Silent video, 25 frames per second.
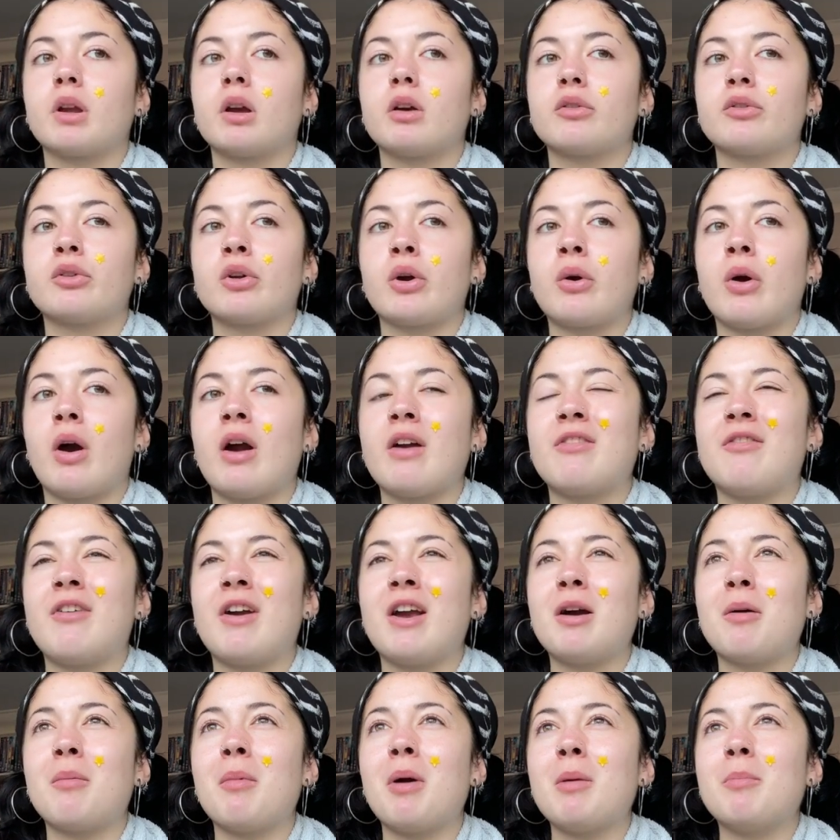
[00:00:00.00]
So I
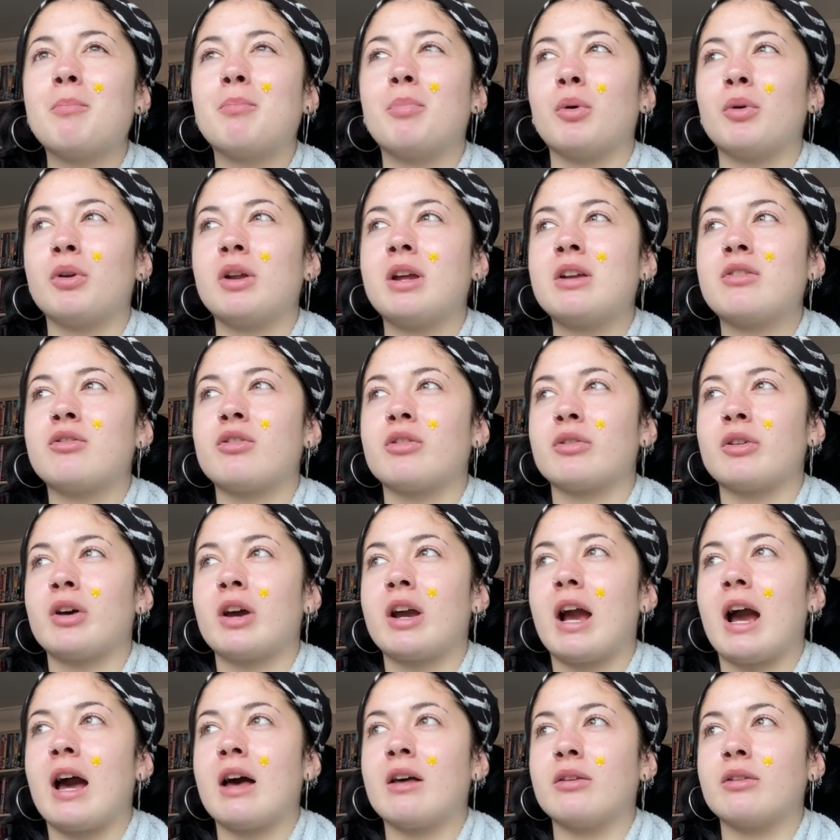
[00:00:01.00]
think my body just
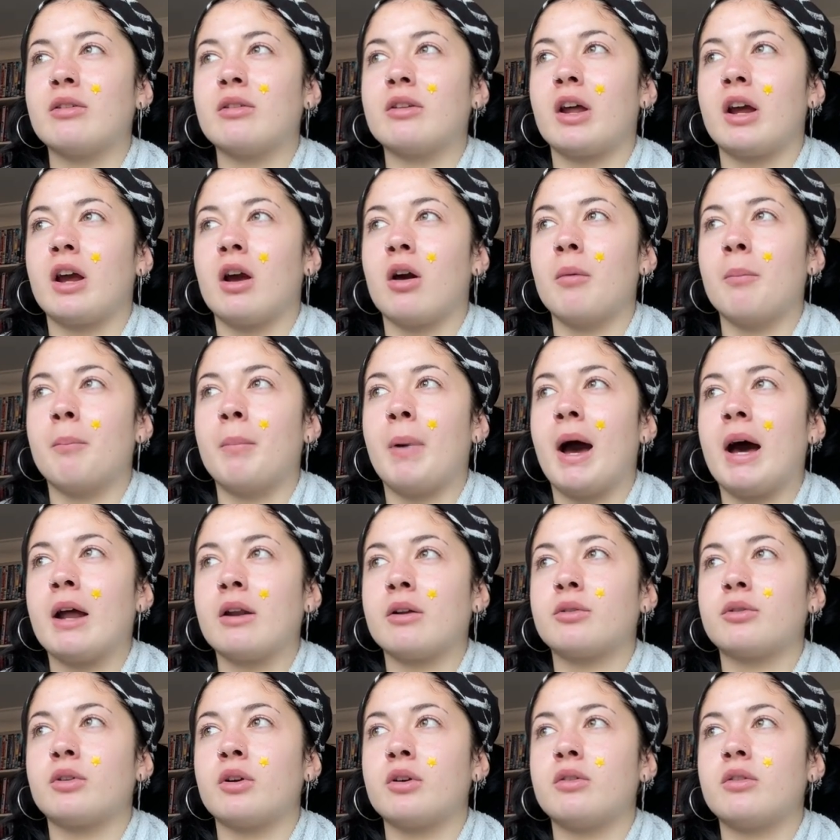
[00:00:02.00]
like has like a bad
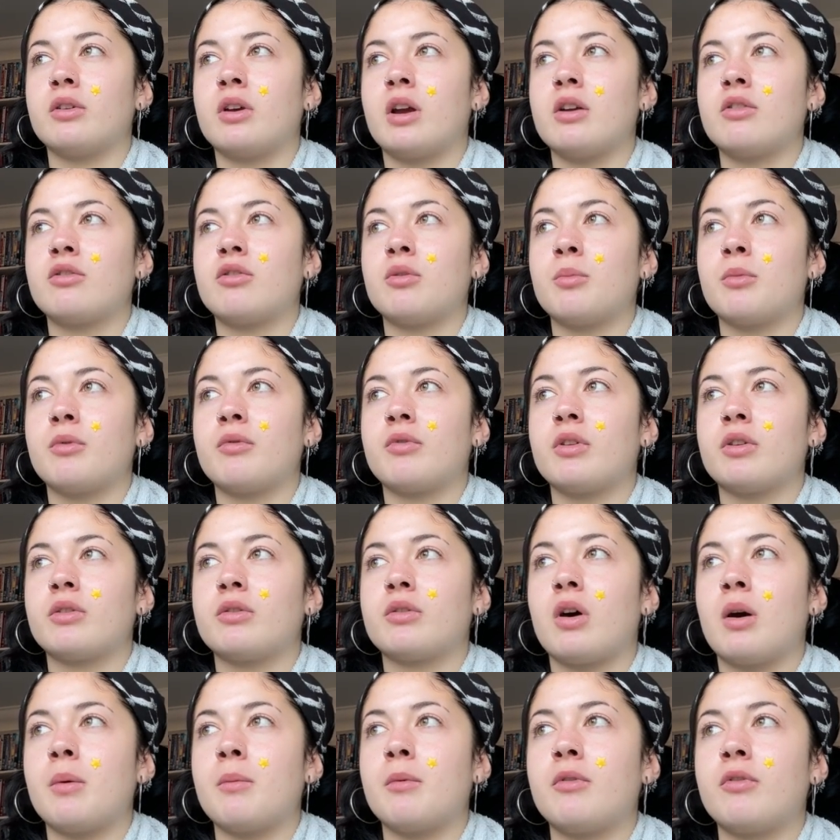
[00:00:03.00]
association with this
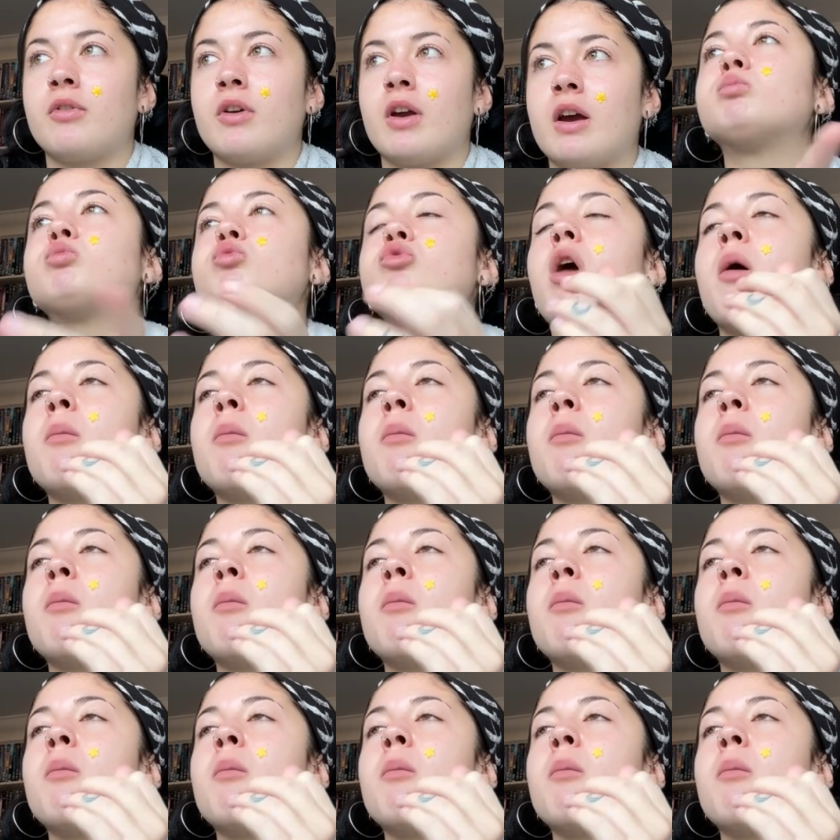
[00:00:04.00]
time of year.